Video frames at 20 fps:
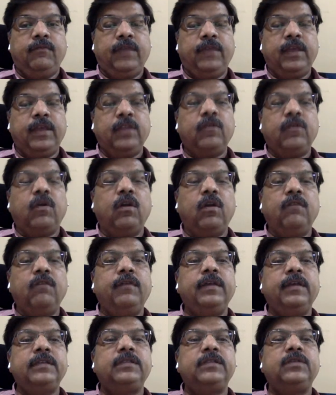we can
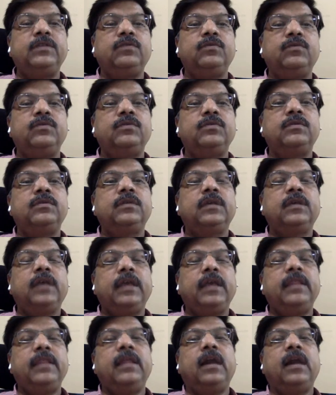always use
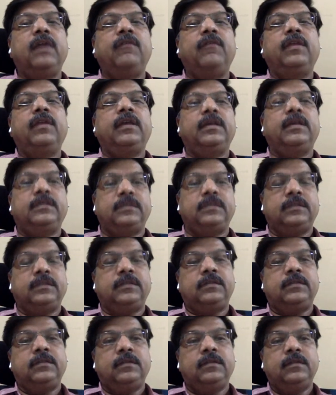in our
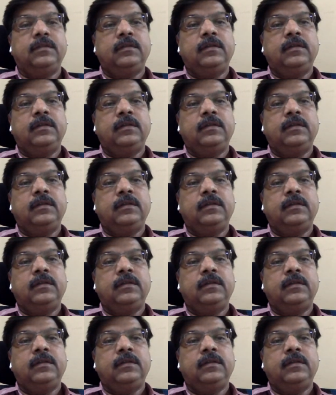cases.